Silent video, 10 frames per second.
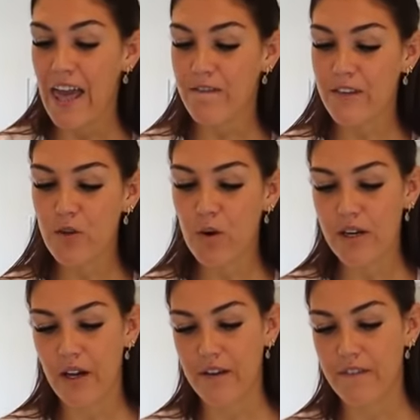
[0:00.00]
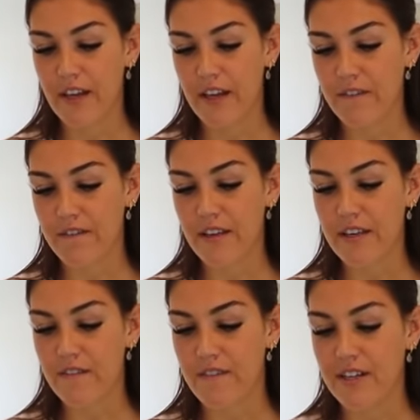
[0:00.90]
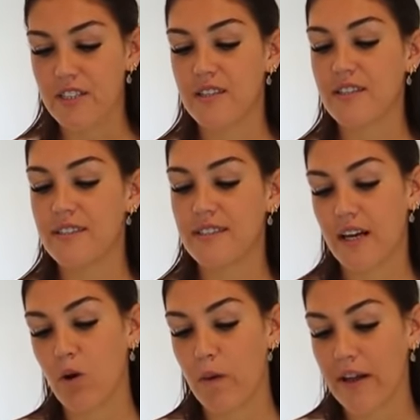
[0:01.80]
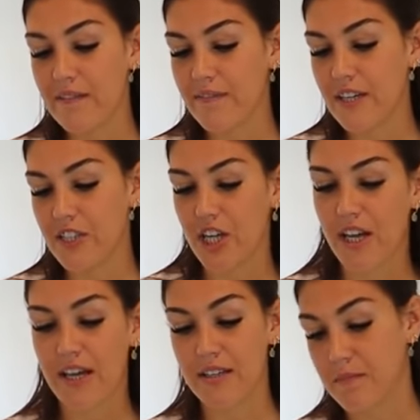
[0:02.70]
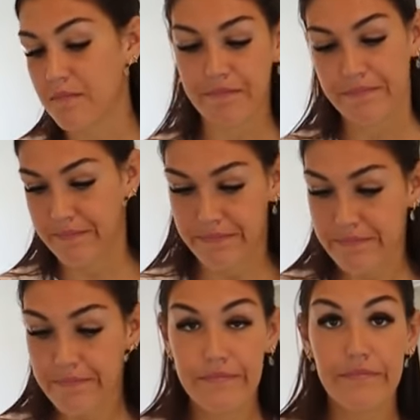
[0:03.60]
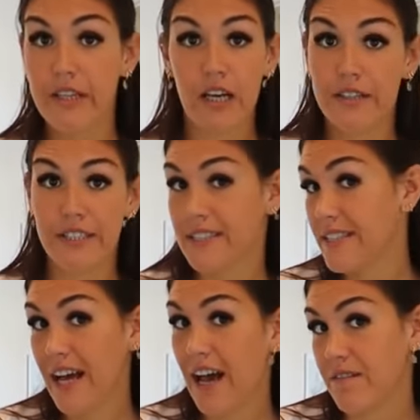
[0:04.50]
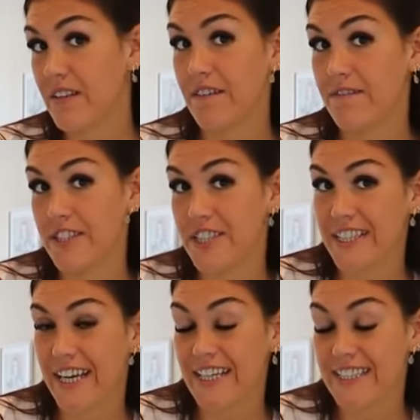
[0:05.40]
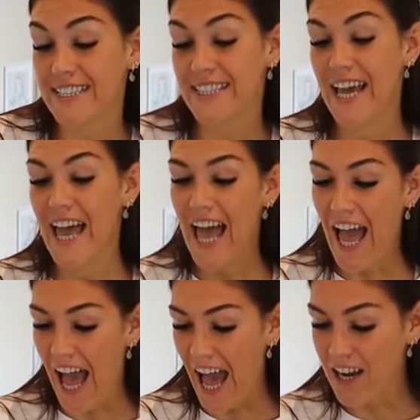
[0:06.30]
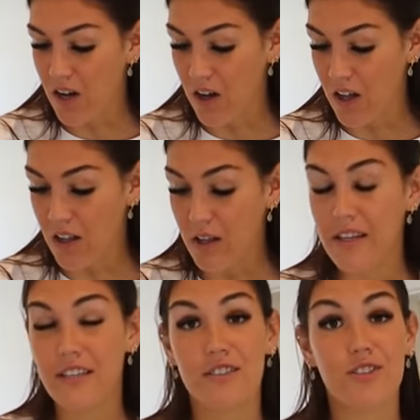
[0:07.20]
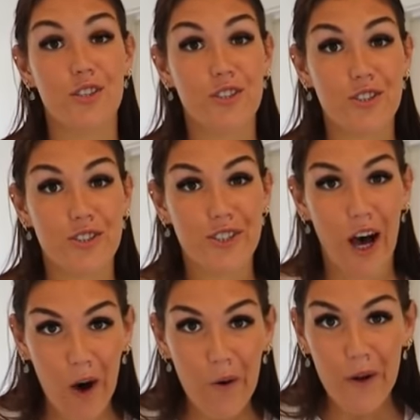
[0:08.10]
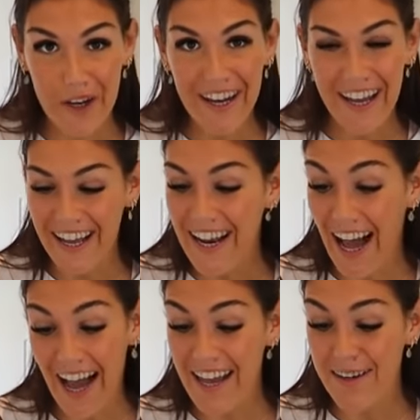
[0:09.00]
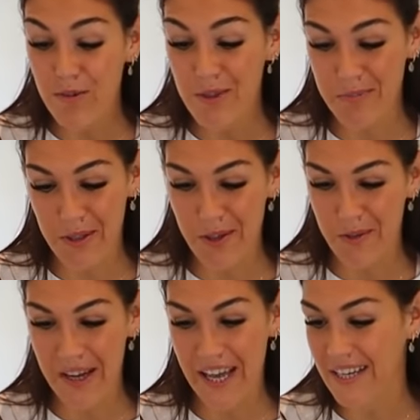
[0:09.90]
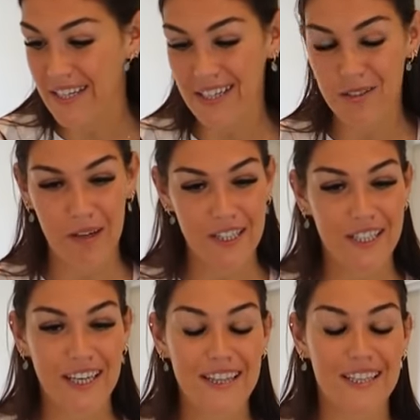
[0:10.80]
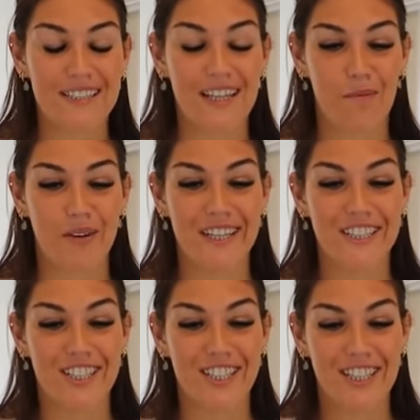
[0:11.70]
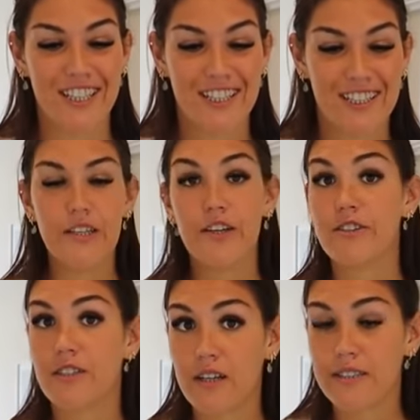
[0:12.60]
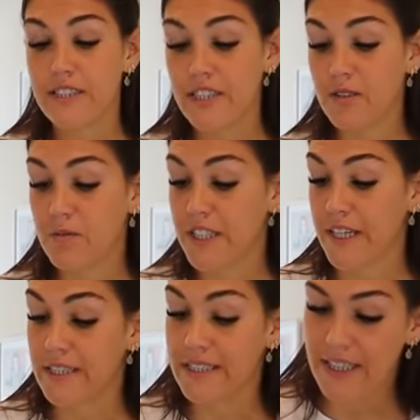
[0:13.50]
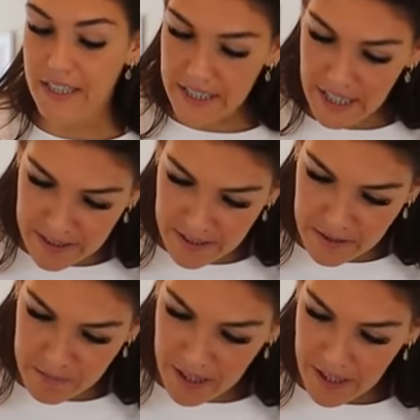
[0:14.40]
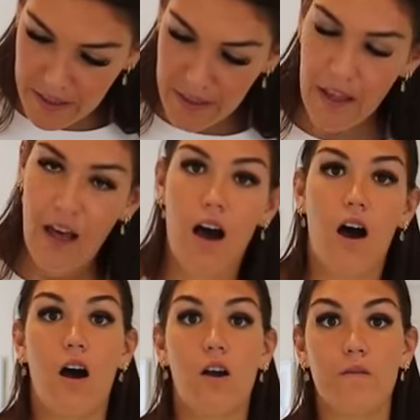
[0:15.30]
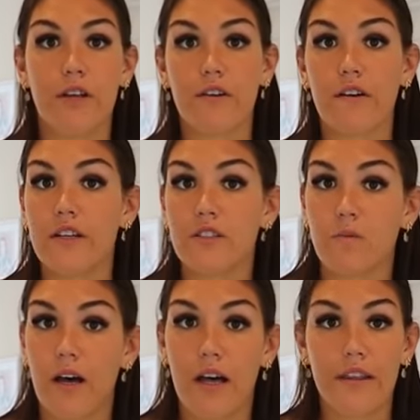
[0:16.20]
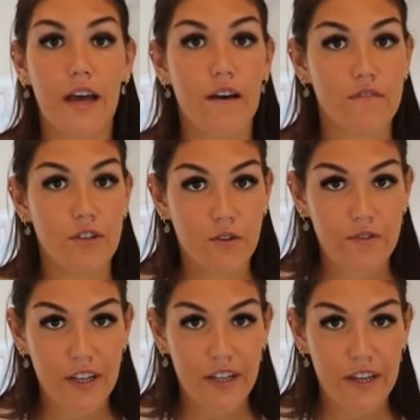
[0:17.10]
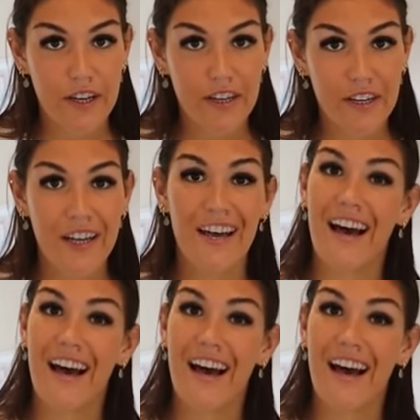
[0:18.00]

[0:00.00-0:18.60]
If you are not a fan of flaky fish, this is like a white fish and doesn't have that fishy taste at all. It's so good. I was blown away. I didn't expect to like this that much. Their sausages, which I didn't get this month, are really great as well. They have no filler.